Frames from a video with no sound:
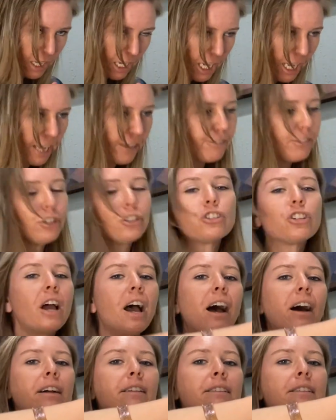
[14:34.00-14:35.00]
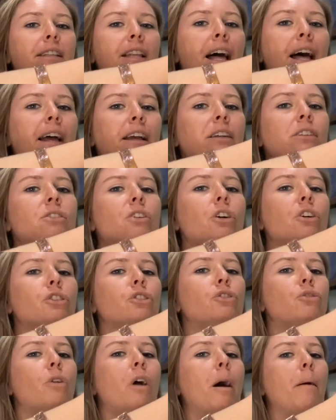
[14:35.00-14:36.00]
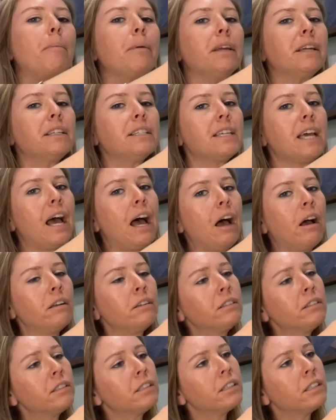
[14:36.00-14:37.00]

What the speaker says: If your child's legs are dropping down,